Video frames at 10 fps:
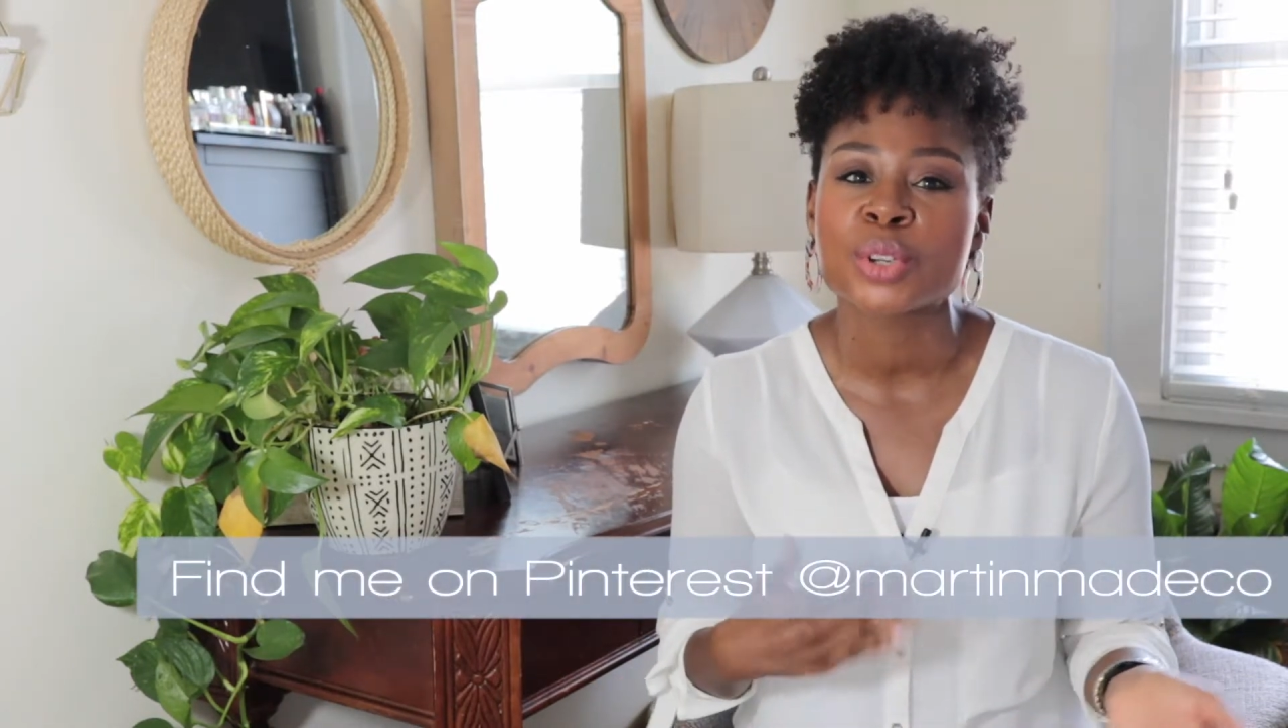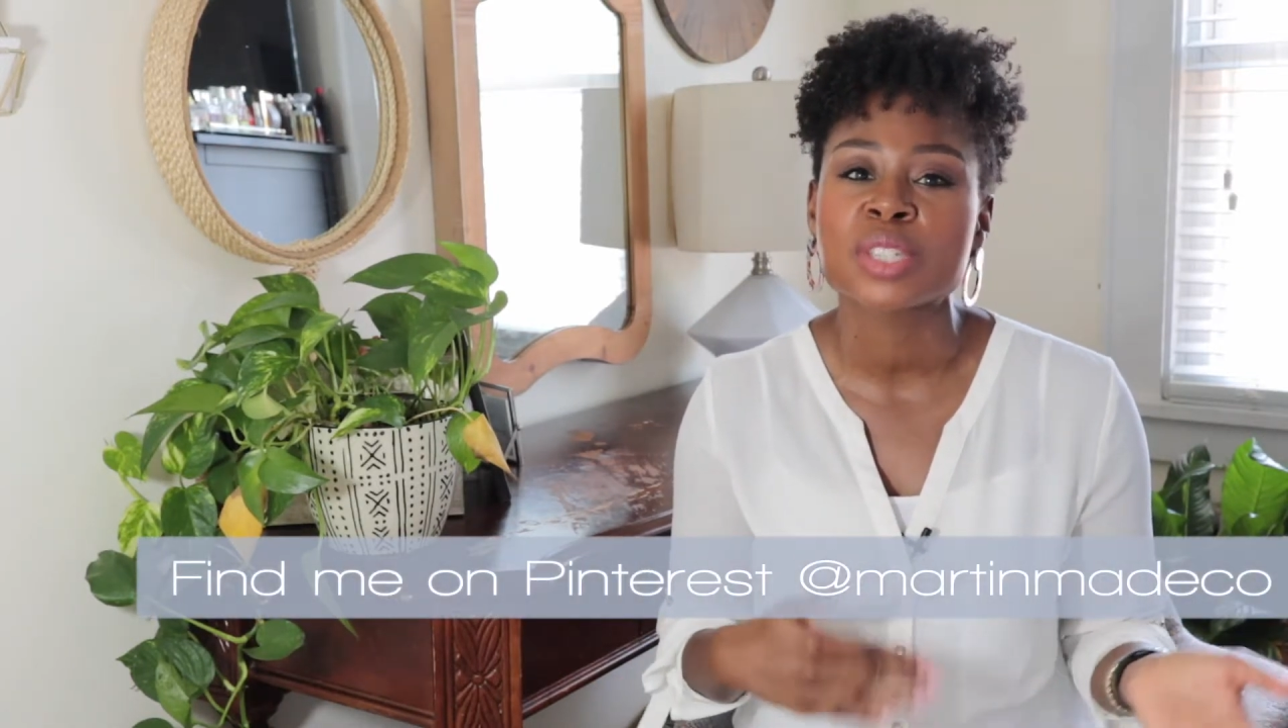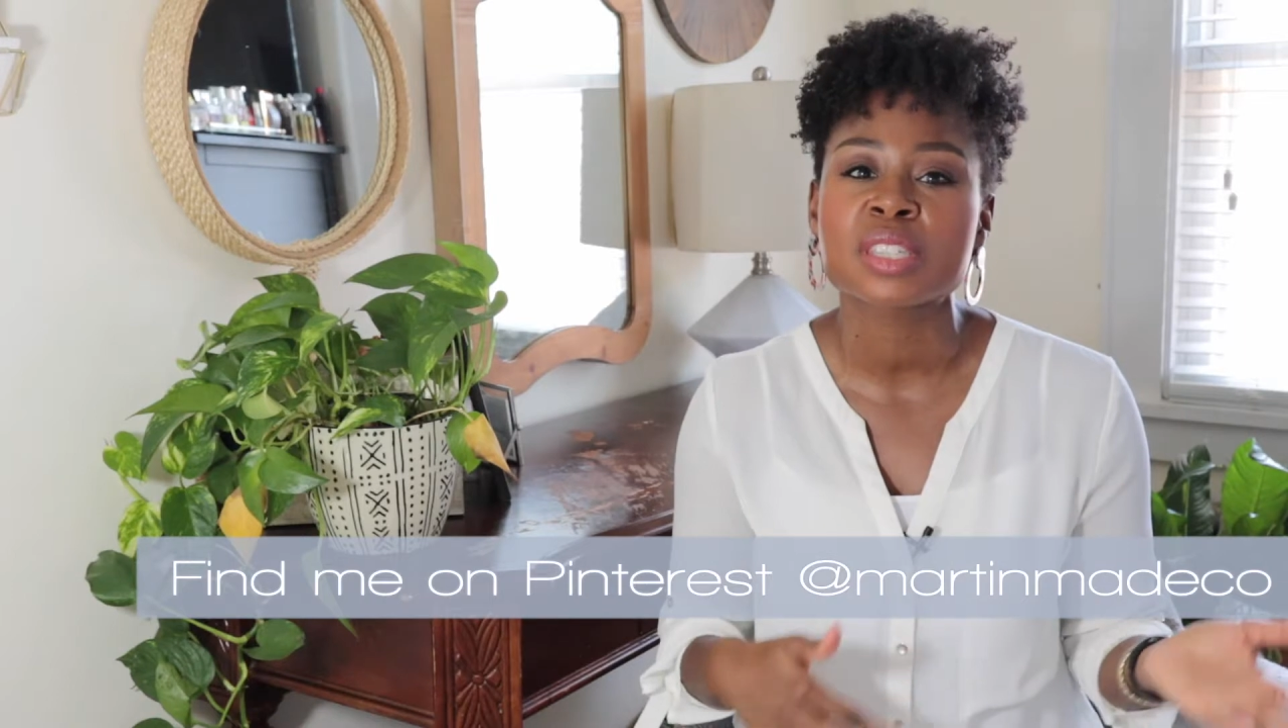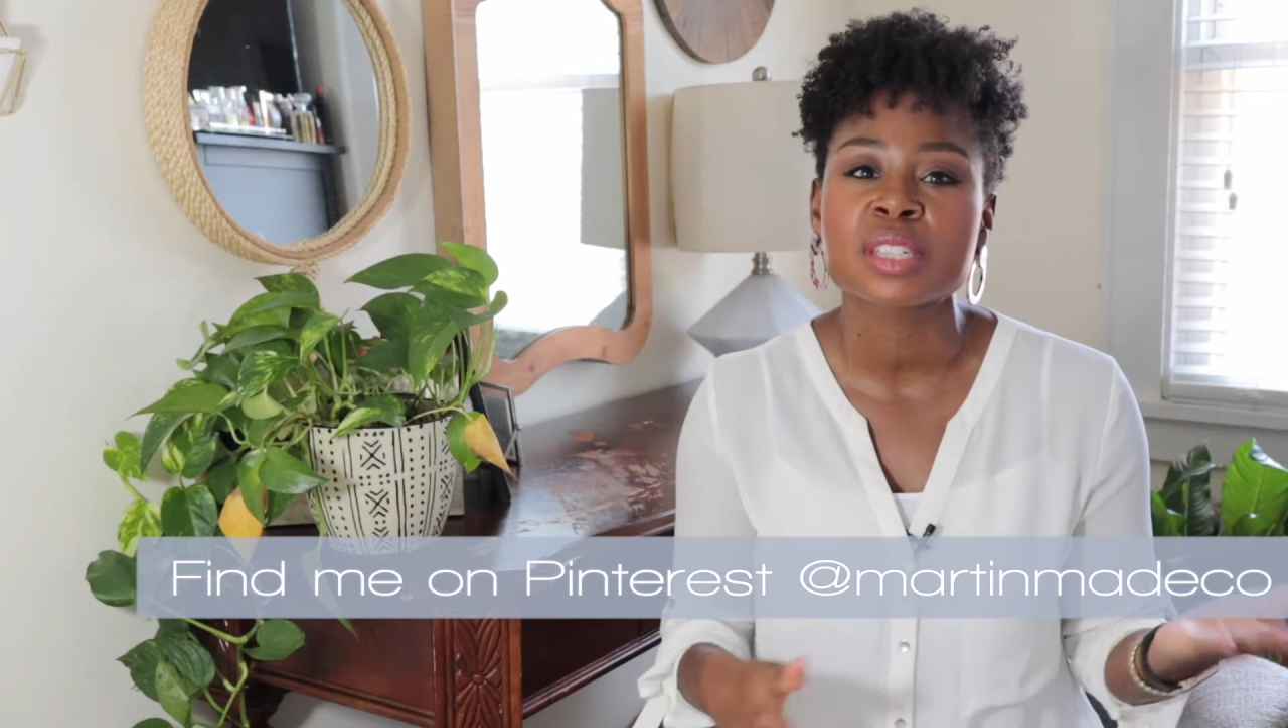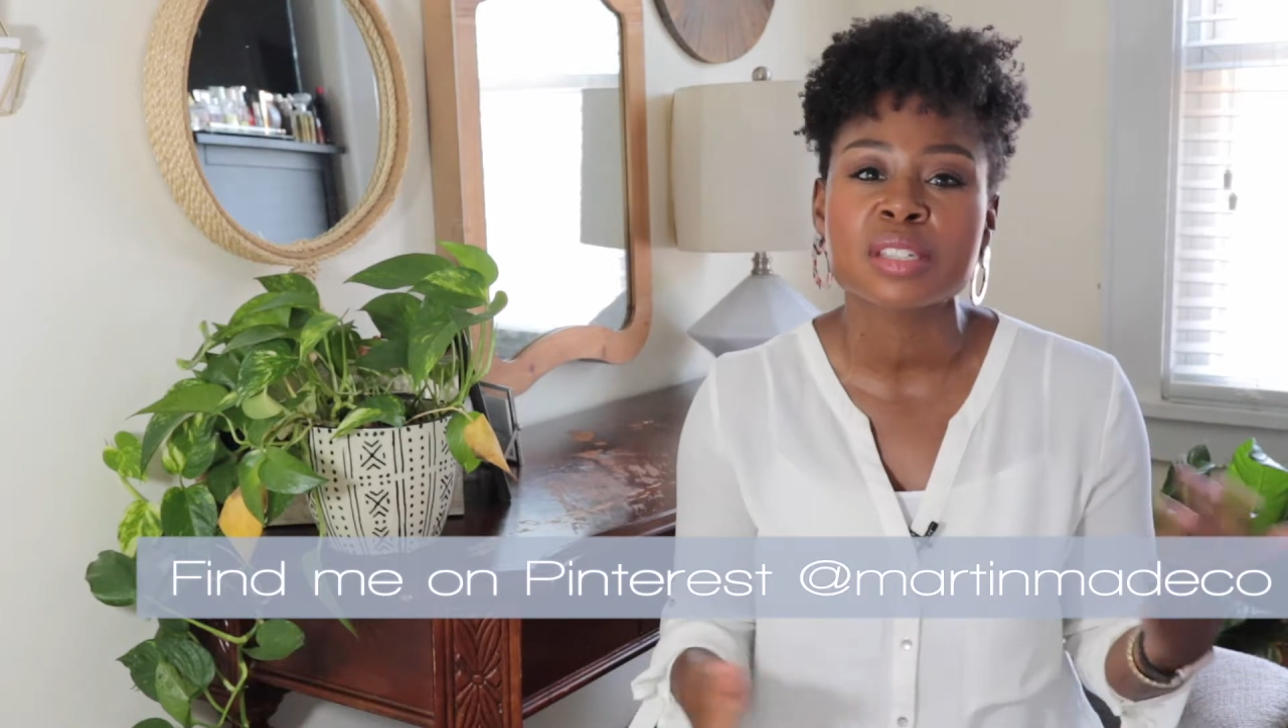
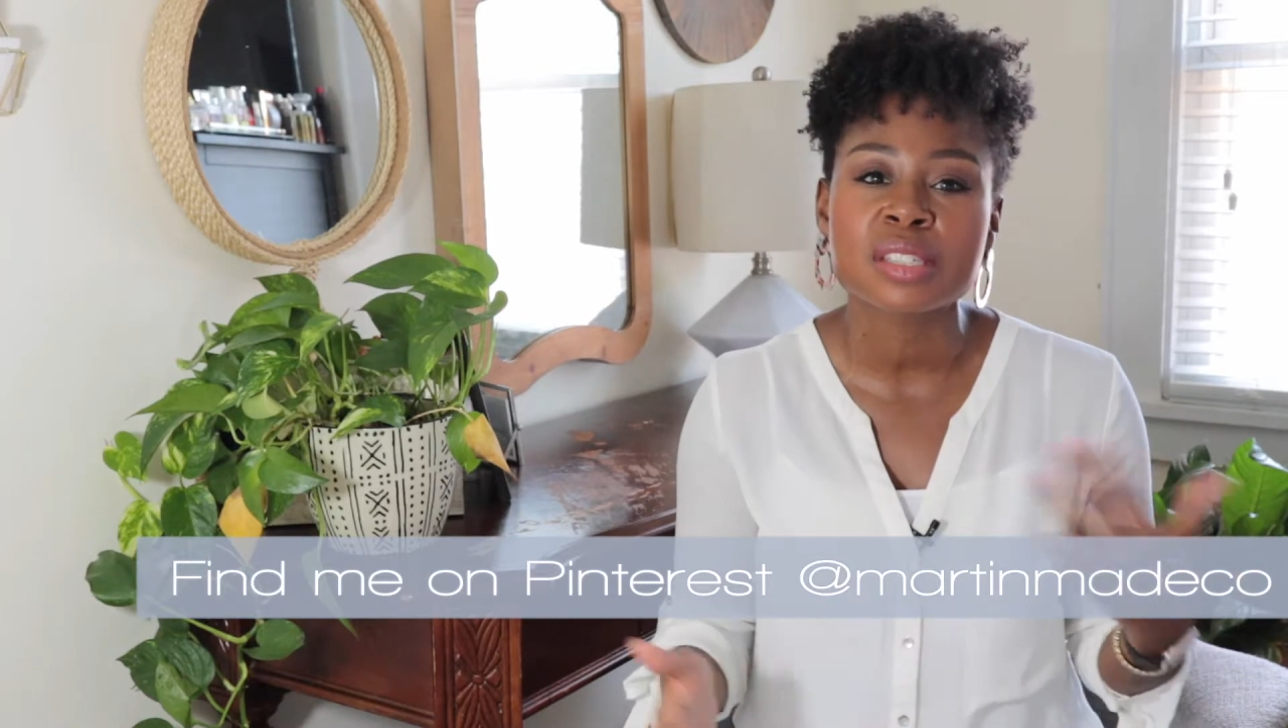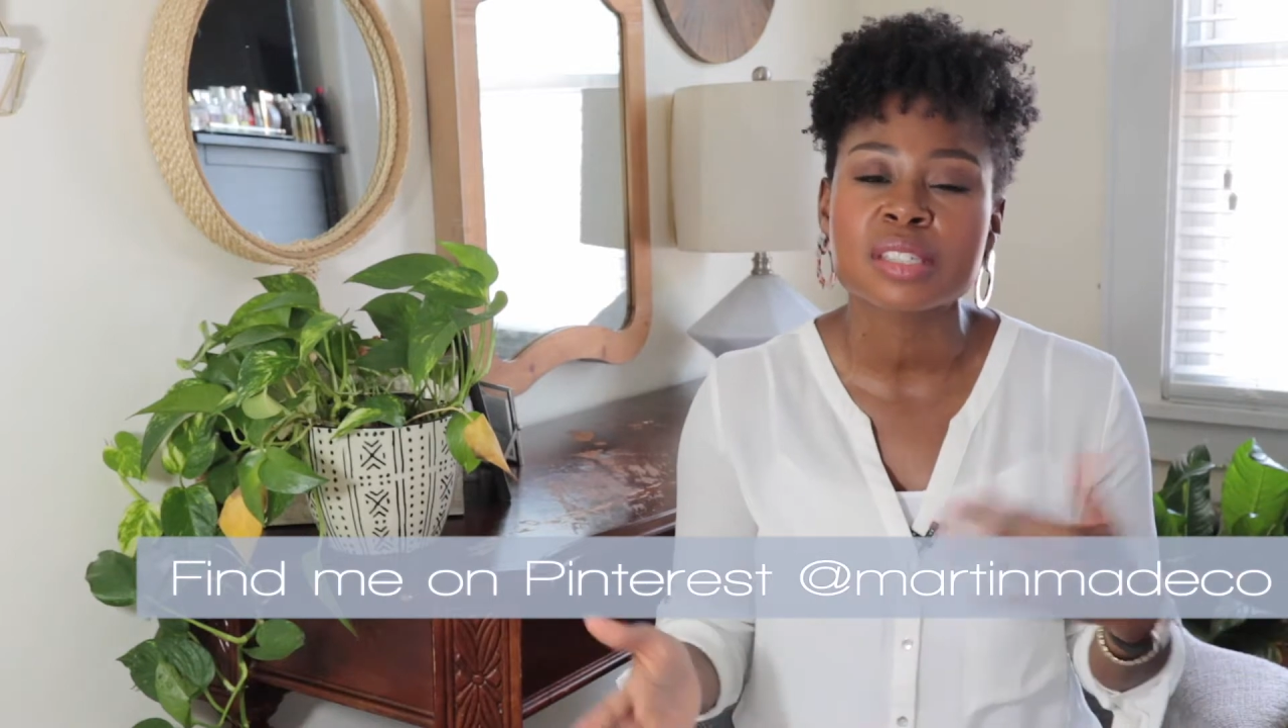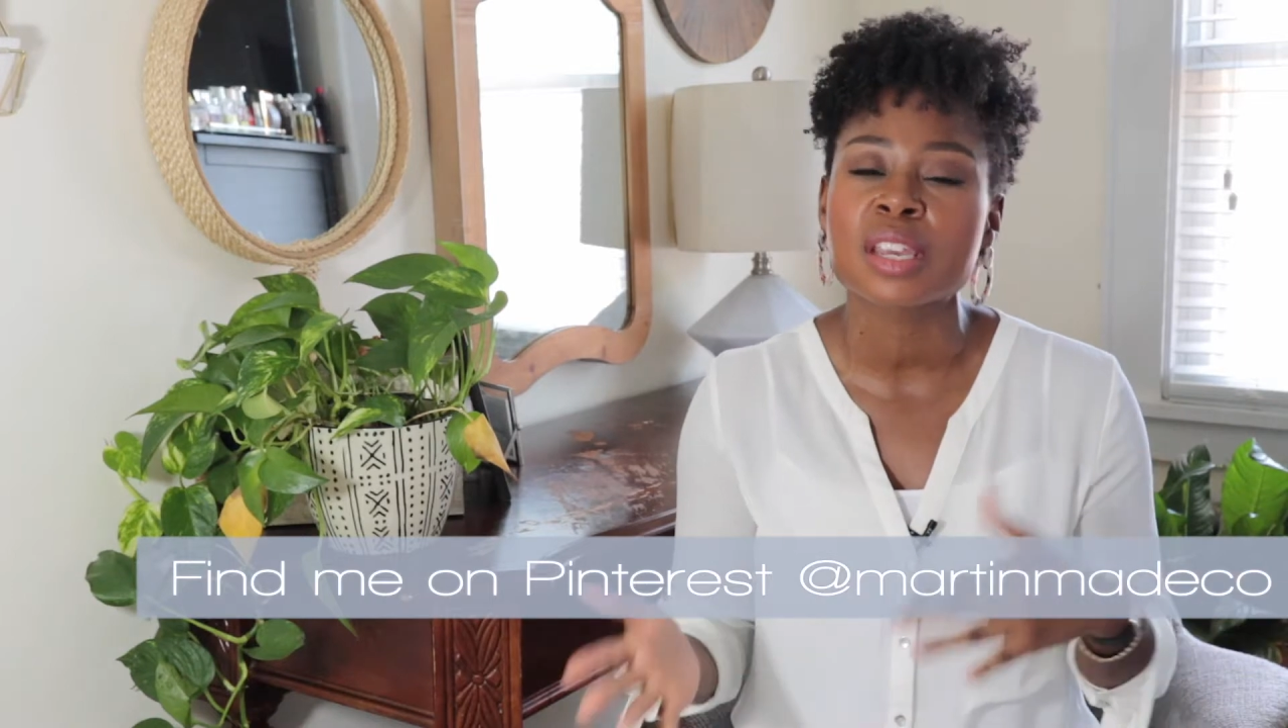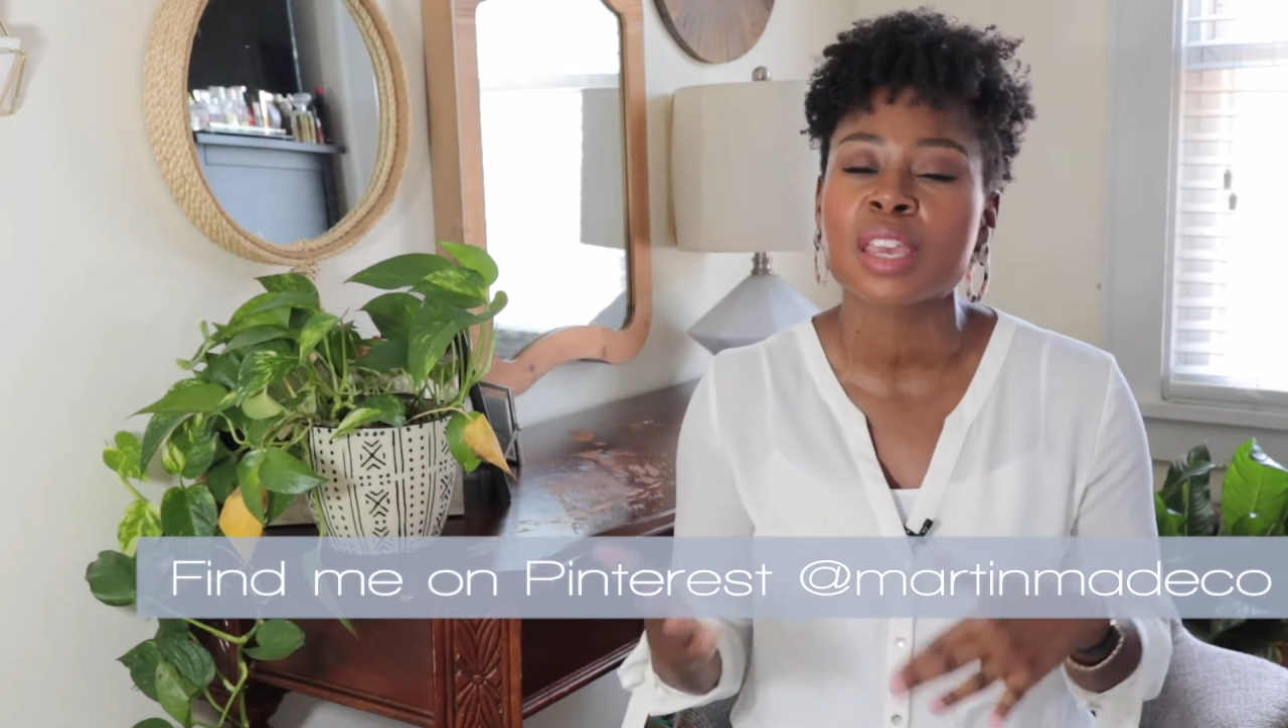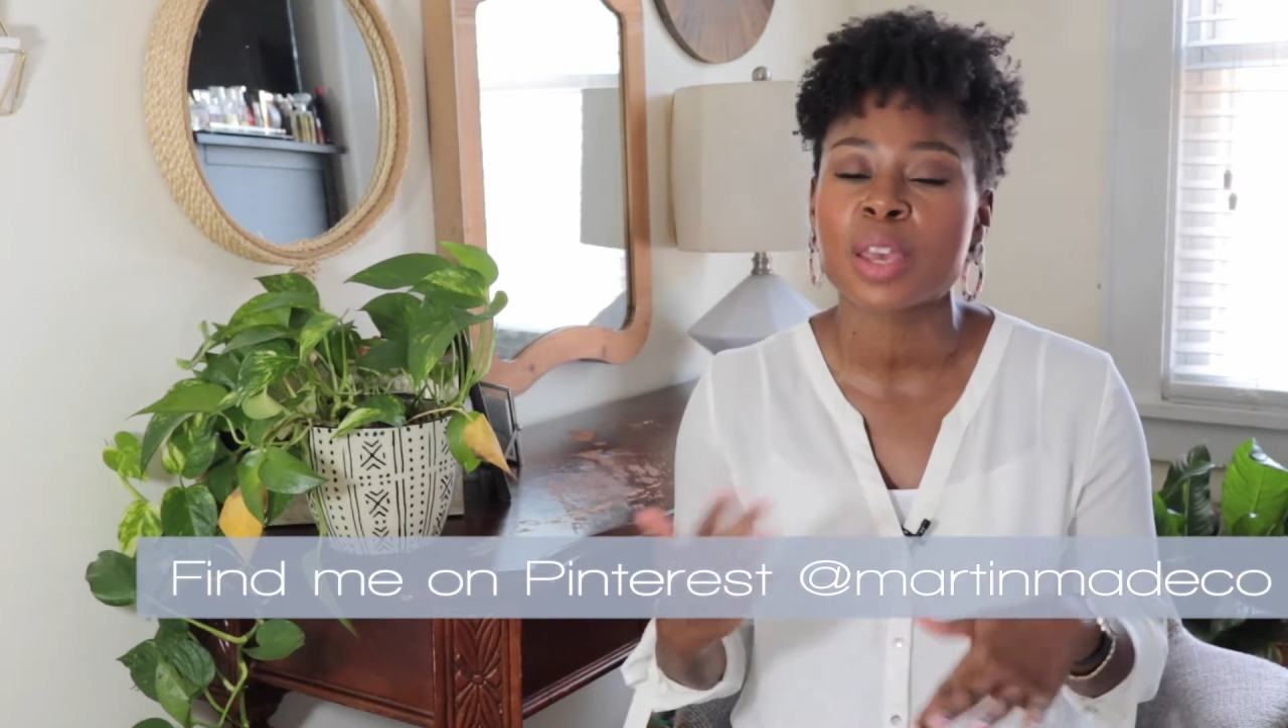still
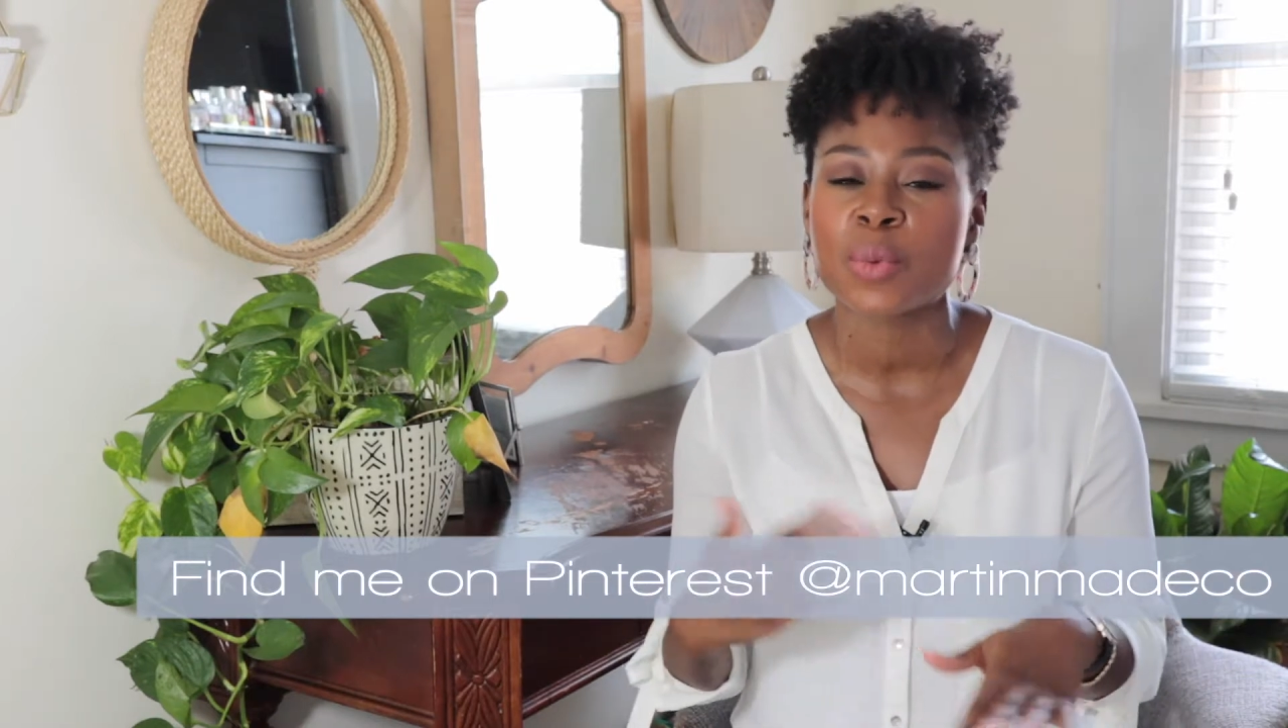sticking